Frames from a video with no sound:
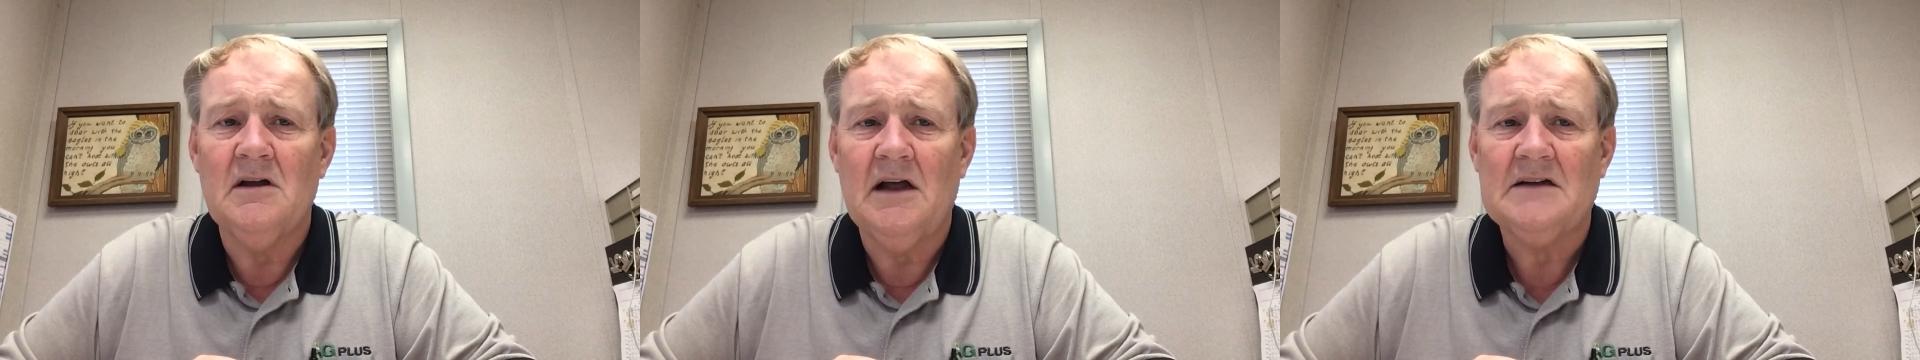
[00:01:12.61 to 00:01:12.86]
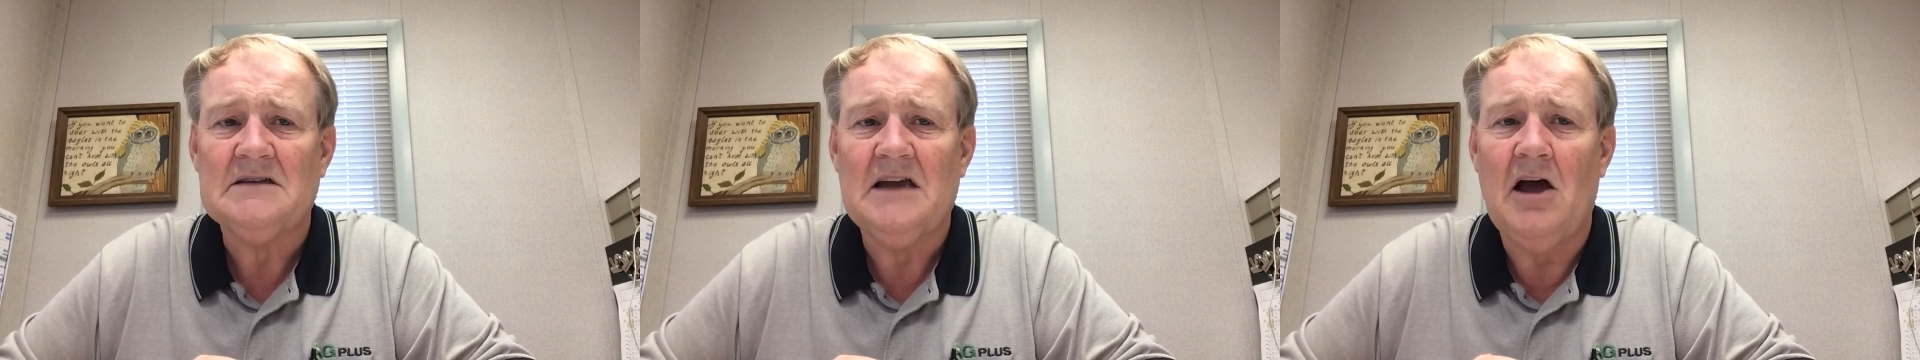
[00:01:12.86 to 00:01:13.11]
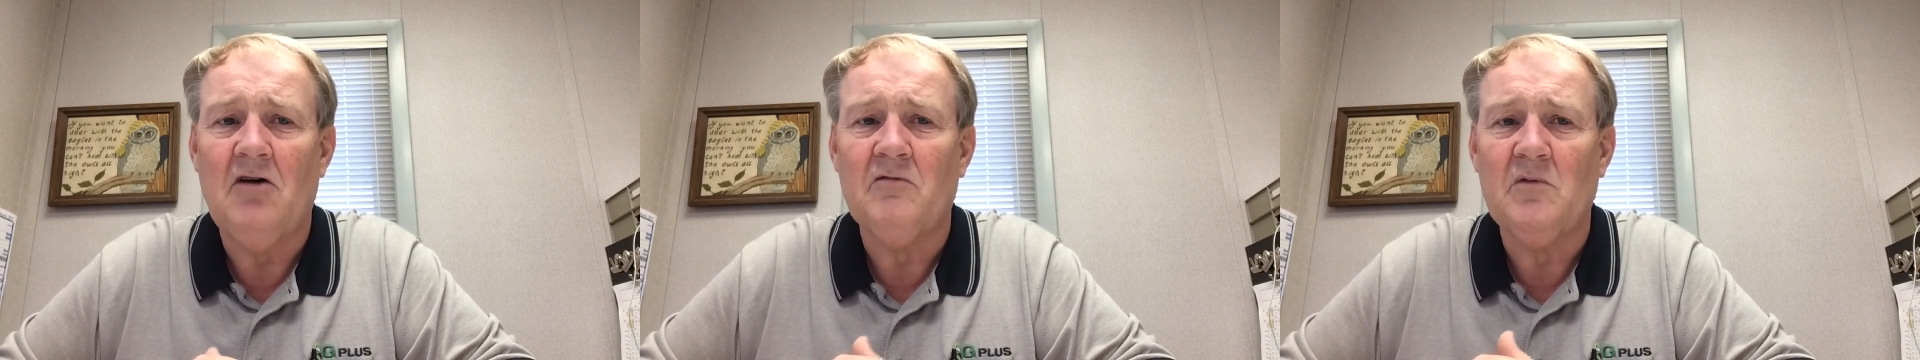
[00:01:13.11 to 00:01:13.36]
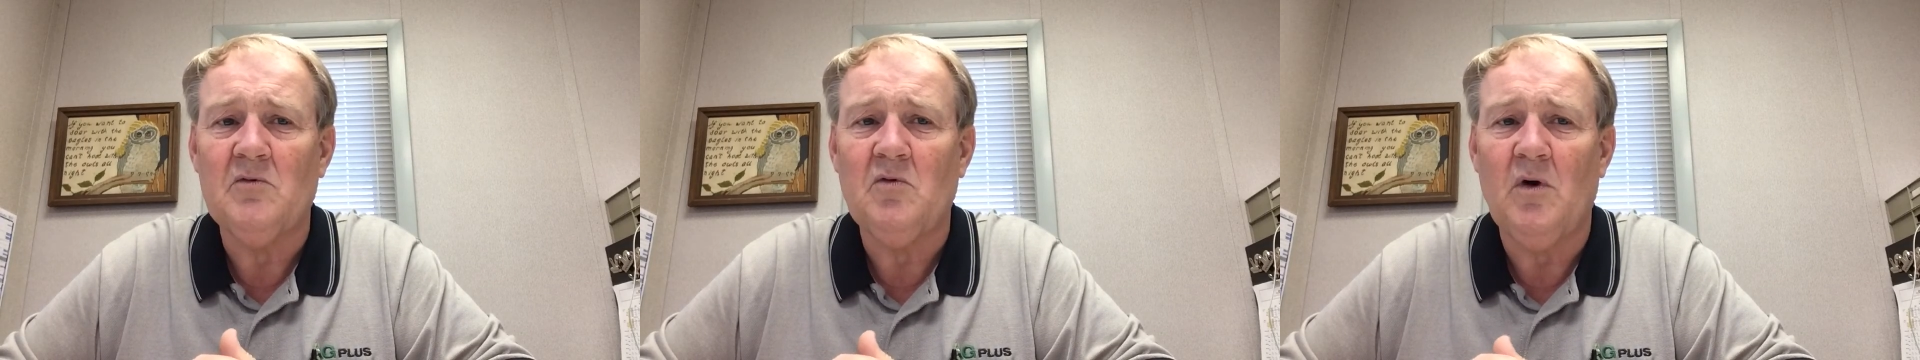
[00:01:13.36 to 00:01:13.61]
That's down
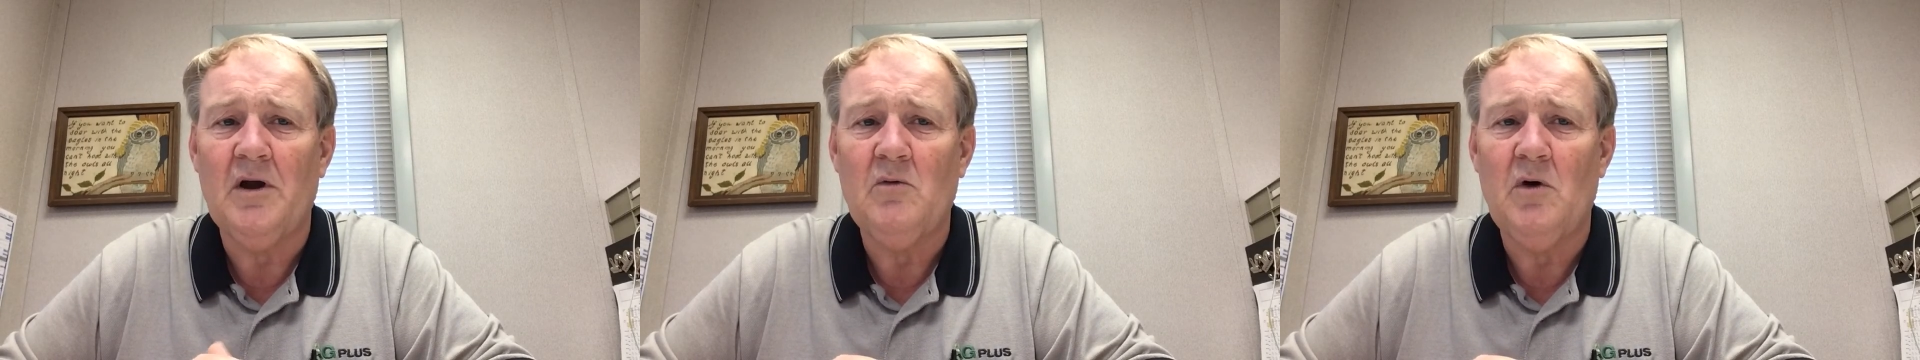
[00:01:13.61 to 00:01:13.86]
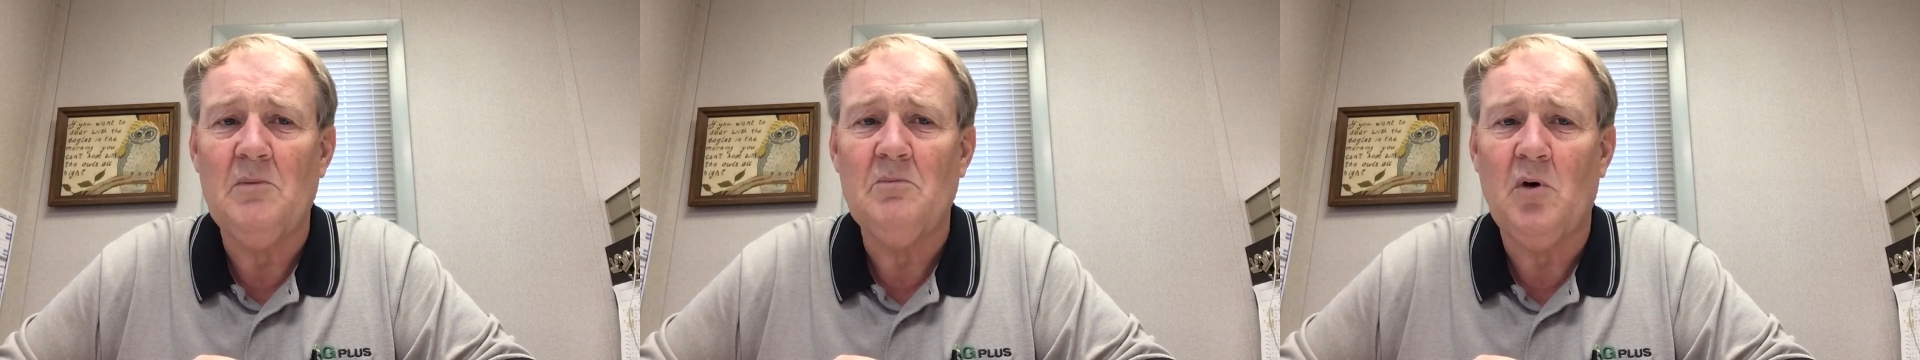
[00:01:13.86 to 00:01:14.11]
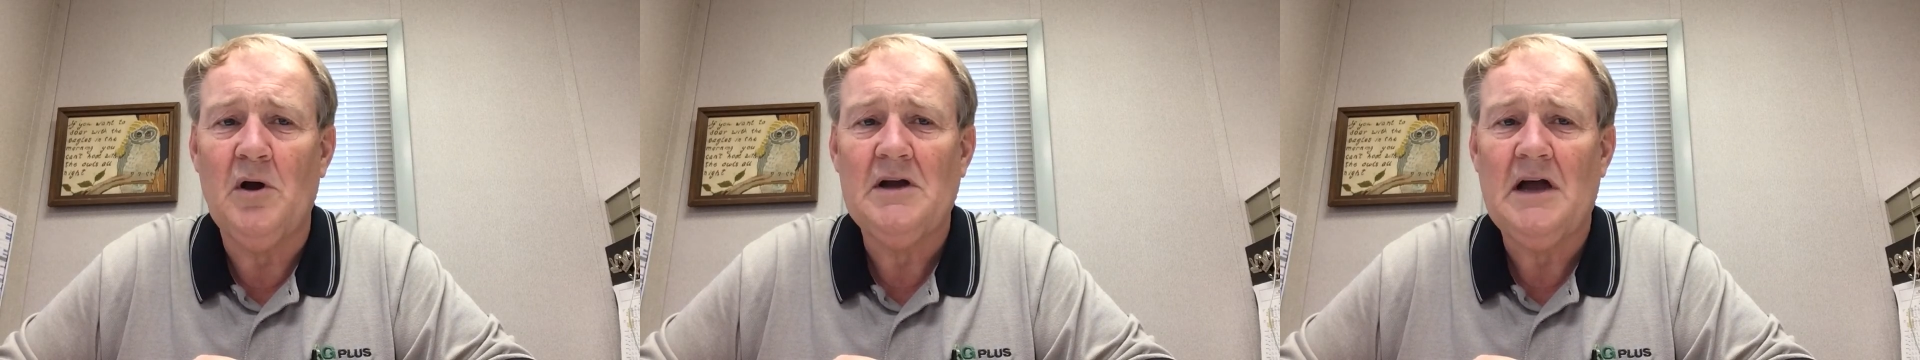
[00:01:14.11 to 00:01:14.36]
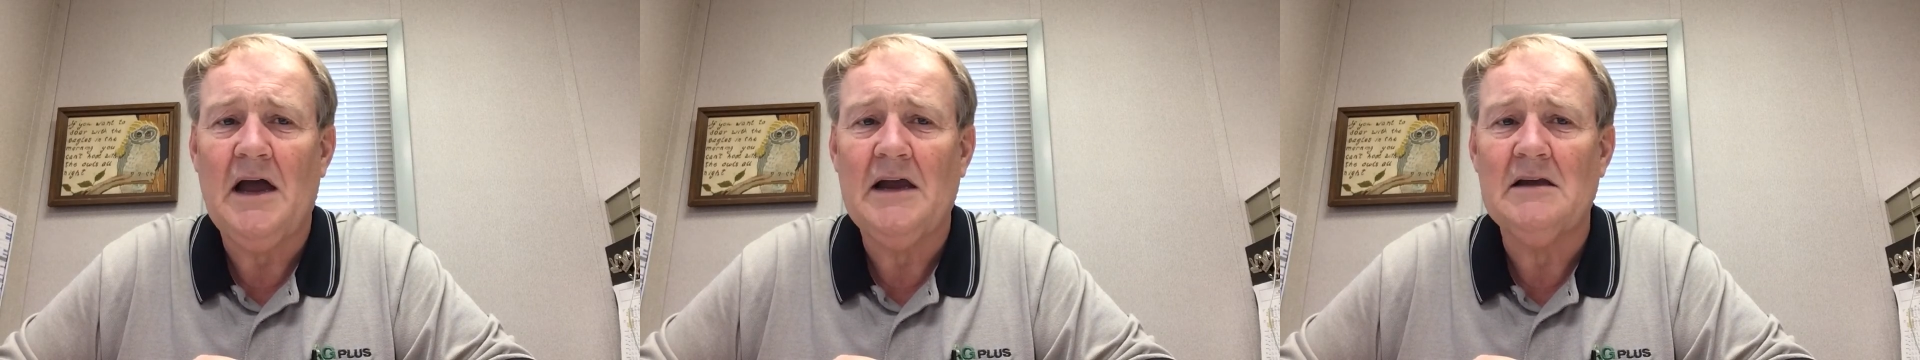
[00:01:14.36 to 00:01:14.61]
from
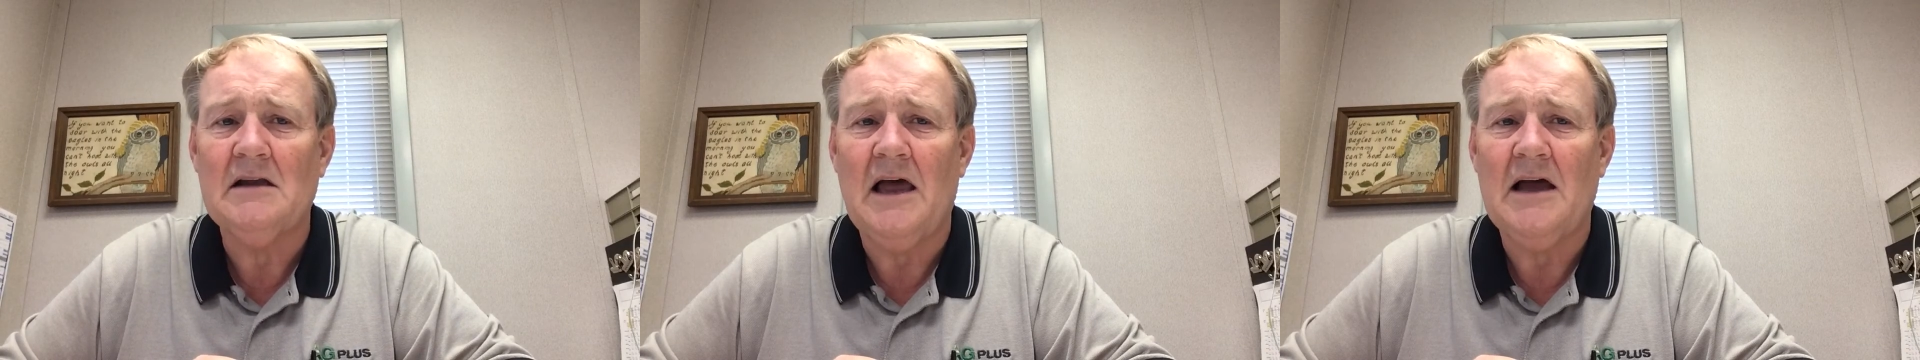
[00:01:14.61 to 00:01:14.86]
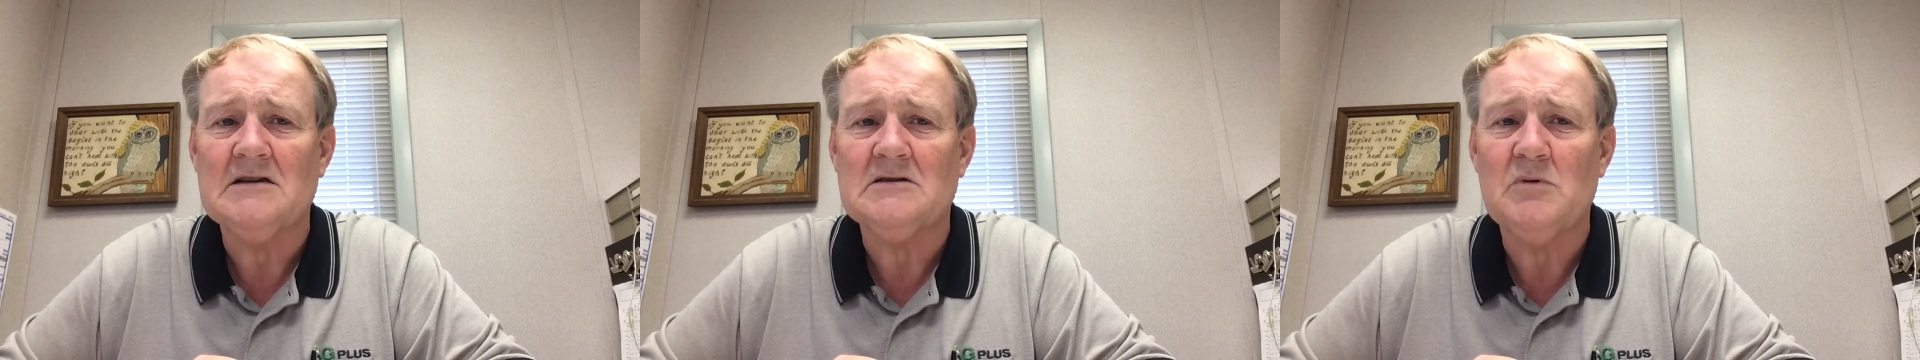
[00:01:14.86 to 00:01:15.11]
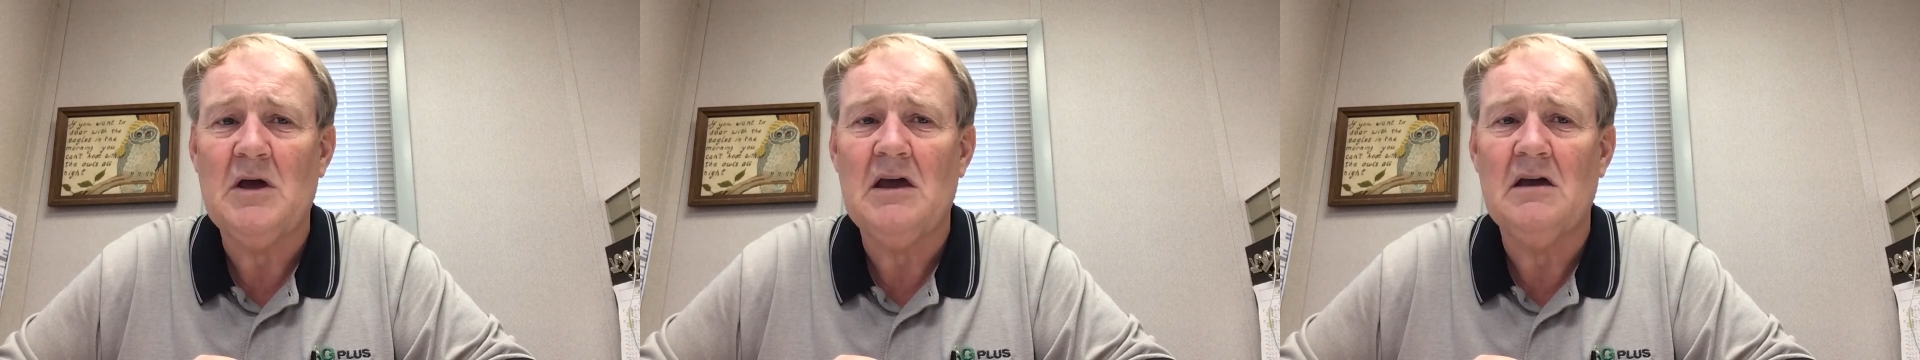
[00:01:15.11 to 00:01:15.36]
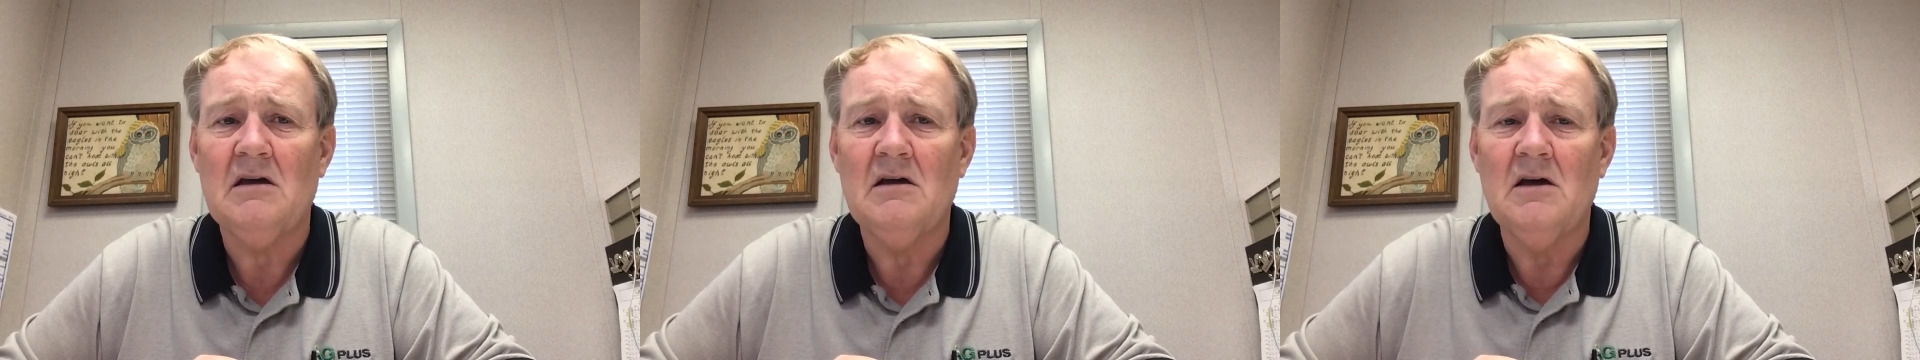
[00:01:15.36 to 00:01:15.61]
21.9 last
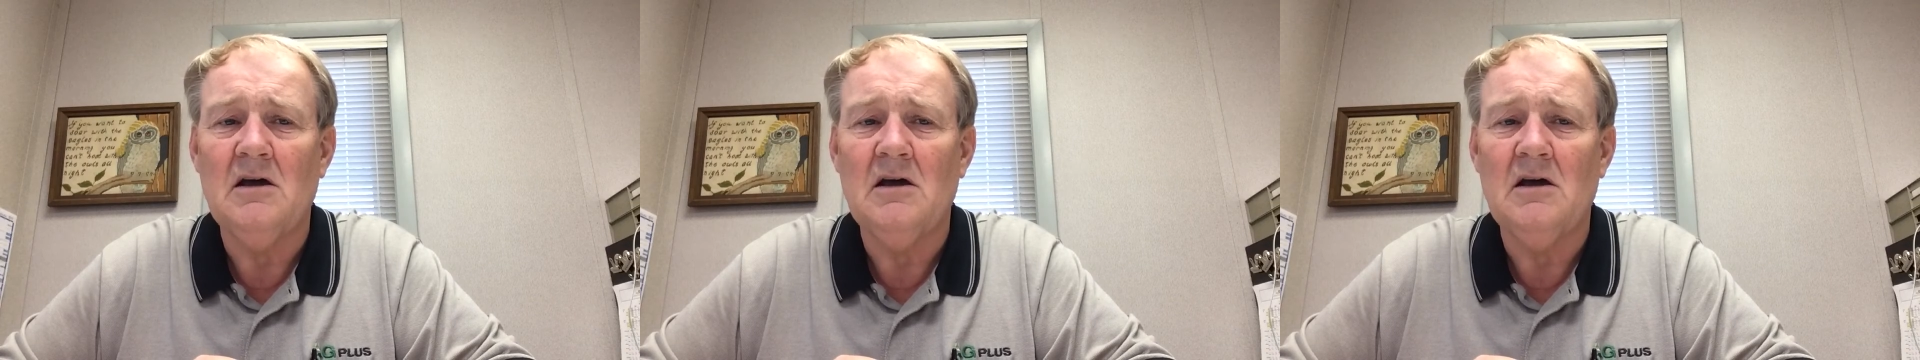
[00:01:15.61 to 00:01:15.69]
week,